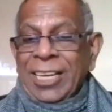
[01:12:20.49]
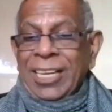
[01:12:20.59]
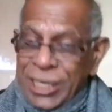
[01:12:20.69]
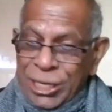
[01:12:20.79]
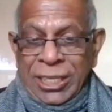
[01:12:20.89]

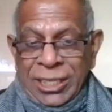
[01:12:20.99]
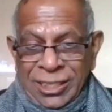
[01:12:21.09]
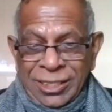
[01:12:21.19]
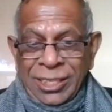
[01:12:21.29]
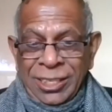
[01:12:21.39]
And he took
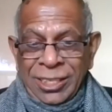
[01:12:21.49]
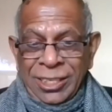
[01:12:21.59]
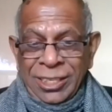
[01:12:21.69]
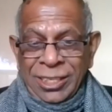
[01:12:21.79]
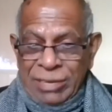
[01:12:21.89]
it.
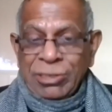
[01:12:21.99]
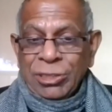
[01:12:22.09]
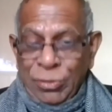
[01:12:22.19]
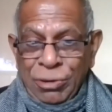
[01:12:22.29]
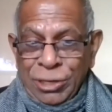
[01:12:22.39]
And that
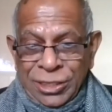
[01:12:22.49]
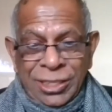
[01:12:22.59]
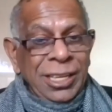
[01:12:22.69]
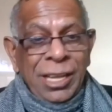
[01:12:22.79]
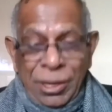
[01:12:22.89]
was, of course,